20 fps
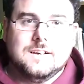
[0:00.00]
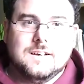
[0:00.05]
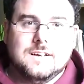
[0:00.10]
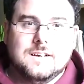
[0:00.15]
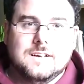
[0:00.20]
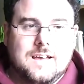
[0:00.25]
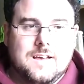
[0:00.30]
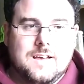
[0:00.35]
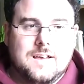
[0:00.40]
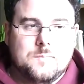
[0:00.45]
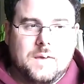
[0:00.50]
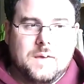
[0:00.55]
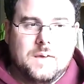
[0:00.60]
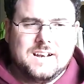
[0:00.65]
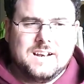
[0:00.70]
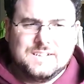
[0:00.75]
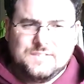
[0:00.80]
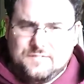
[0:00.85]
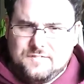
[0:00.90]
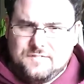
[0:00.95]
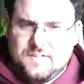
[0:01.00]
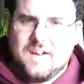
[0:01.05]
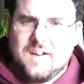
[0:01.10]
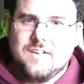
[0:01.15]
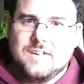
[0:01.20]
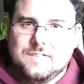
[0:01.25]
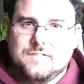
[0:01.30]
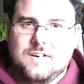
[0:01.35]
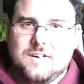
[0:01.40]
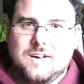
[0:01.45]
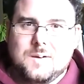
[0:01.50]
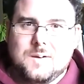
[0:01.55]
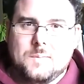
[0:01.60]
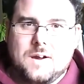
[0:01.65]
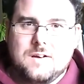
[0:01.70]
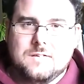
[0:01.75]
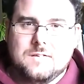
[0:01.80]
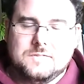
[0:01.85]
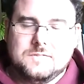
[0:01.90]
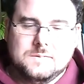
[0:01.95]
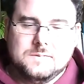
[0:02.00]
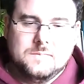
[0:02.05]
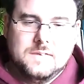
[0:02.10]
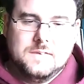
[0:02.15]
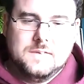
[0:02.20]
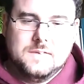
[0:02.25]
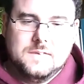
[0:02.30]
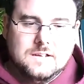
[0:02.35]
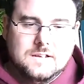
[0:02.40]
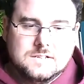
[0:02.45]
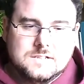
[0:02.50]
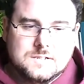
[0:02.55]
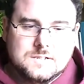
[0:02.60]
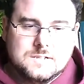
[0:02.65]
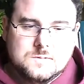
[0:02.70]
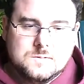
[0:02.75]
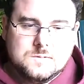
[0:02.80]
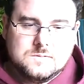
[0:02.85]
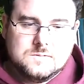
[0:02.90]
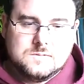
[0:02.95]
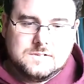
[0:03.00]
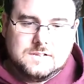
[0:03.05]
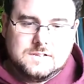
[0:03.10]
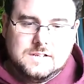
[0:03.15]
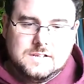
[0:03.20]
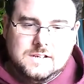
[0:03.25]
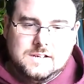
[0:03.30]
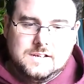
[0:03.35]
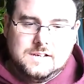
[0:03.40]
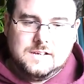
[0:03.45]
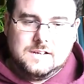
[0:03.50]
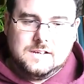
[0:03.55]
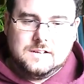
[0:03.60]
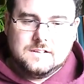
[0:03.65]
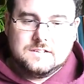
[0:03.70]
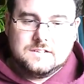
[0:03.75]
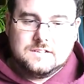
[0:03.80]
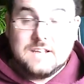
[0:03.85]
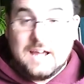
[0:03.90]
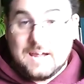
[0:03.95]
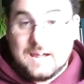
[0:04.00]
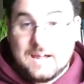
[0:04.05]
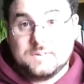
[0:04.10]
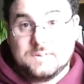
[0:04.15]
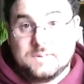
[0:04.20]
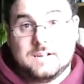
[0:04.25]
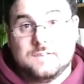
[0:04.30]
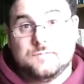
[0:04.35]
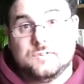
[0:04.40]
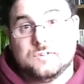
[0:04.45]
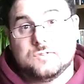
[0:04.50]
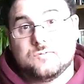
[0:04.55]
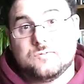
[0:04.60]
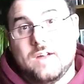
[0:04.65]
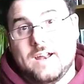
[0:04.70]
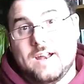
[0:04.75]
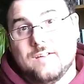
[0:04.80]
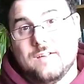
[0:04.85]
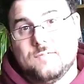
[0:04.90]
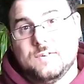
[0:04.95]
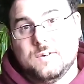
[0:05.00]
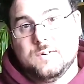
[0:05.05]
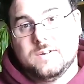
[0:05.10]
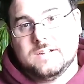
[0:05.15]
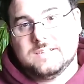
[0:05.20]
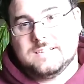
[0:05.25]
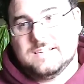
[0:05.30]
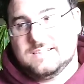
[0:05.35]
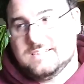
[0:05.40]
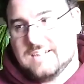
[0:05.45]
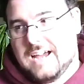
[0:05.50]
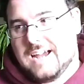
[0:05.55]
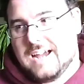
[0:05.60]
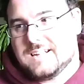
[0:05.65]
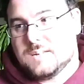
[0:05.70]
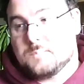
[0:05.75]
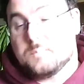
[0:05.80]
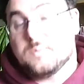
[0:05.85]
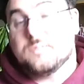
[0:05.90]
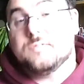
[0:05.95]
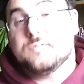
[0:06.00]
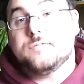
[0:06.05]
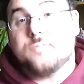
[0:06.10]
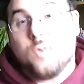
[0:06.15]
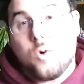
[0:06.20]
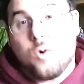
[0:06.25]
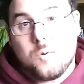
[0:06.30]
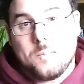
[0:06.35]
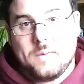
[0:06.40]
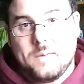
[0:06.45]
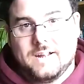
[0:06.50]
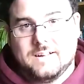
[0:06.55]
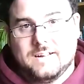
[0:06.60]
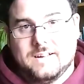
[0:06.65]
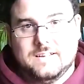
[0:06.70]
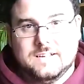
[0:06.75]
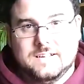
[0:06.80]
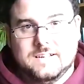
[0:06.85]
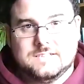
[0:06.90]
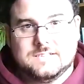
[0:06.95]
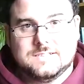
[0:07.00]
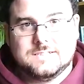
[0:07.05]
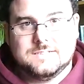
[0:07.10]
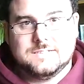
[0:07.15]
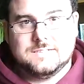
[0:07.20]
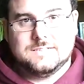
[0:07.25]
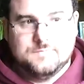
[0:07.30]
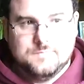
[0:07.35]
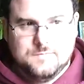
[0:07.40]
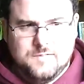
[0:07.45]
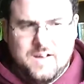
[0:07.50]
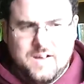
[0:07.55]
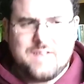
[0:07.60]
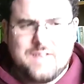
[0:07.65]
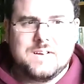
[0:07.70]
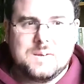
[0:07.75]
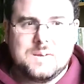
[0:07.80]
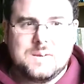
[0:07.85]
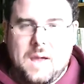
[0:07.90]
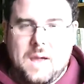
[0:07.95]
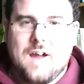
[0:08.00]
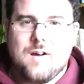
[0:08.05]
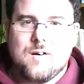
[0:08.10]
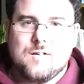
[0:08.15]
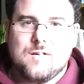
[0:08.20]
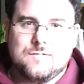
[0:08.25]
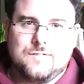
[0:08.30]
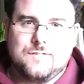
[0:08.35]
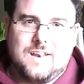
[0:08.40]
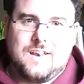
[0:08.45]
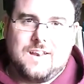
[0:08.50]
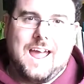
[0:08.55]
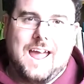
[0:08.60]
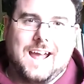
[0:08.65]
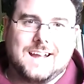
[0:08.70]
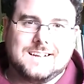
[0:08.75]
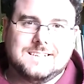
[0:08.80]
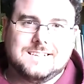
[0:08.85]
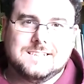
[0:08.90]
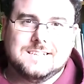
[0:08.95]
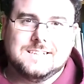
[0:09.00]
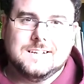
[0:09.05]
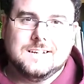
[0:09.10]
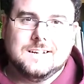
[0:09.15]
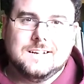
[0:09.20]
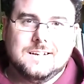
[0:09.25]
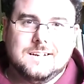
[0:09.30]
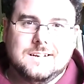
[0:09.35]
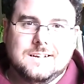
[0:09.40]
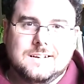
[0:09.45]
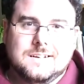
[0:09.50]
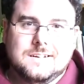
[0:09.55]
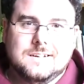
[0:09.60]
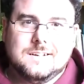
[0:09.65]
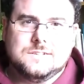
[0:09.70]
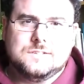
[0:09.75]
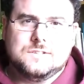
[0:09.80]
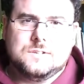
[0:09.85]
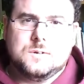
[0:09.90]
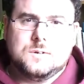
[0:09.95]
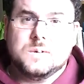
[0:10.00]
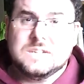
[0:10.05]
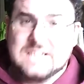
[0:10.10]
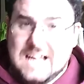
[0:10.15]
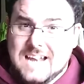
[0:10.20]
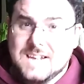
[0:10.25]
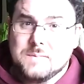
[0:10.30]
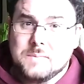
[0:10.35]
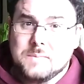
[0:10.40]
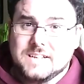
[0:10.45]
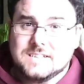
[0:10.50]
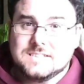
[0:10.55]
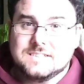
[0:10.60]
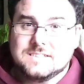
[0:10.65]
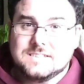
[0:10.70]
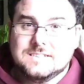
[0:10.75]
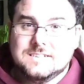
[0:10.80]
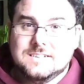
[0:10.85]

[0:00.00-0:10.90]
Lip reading: And it's very, very powerful. So the segment that I've just read out for you is the Dagda performing this very powerful act to his enemies.